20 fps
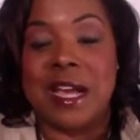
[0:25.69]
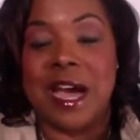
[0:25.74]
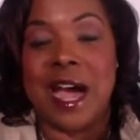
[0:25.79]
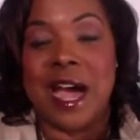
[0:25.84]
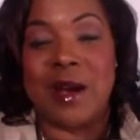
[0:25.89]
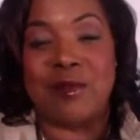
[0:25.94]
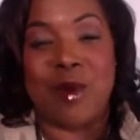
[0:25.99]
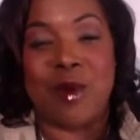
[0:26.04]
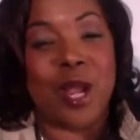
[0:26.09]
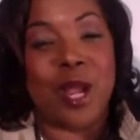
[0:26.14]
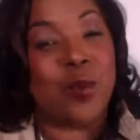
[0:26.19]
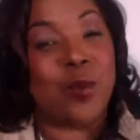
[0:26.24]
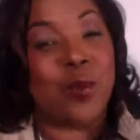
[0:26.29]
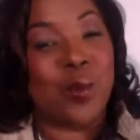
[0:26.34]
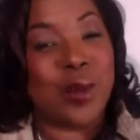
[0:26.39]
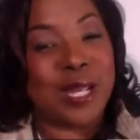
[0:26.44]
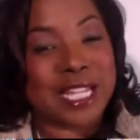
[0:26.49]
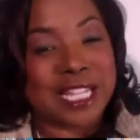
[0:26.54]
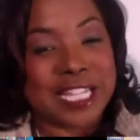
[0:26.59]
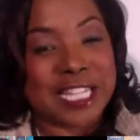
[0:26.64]
I write a
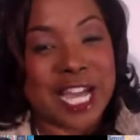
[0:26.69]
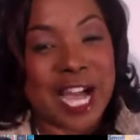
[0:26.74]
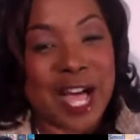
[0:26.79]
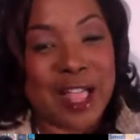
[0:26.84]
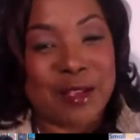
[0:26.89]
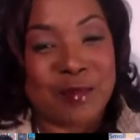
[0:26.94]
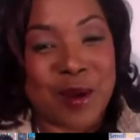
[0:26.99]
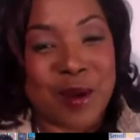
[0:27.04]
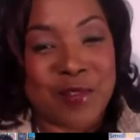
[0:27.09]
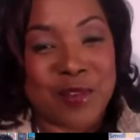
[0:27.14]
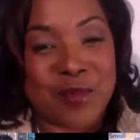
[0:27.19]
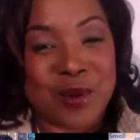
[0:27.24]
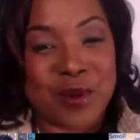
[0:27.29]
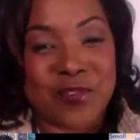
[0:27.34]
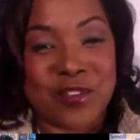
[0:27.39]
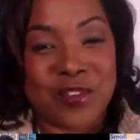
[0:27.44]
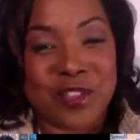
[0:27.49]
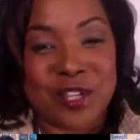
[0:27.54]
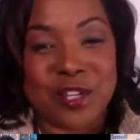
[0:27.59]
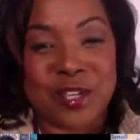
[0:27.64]
weekly column every week
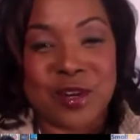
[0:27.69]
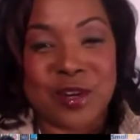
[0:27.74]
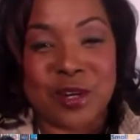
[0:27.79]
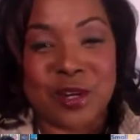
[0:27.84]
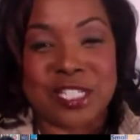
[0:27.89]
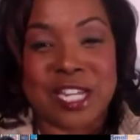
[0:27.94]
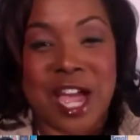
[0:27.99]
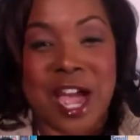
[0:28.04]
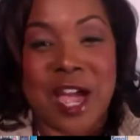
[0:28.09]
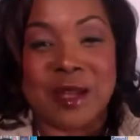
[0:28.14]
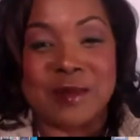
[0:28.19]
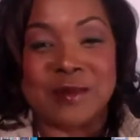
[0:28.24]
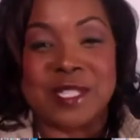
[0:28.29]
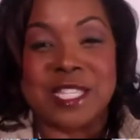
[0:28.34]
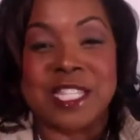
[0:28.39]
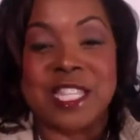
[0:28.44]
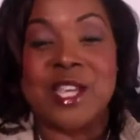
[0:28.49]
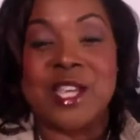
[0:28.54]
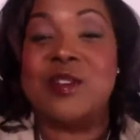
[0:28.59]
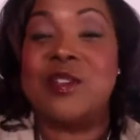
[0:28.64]
for the New York Times in
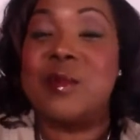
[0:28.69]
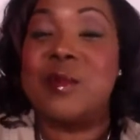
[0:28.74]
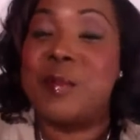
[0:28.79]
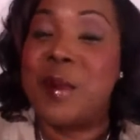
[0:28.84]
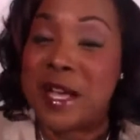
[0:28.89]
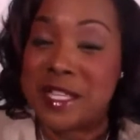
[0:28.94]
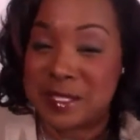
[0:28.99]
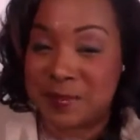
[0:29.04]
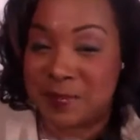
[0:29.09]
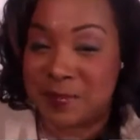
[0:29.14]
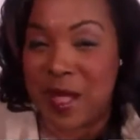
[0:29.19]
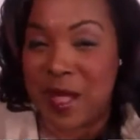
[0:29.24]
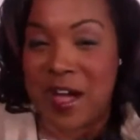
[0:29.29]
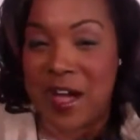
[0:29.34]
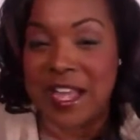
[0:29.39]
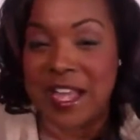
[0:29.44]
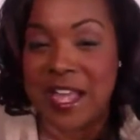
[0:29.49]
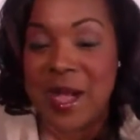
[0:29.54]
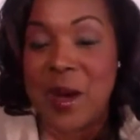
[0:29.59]
the You're the Boss blog,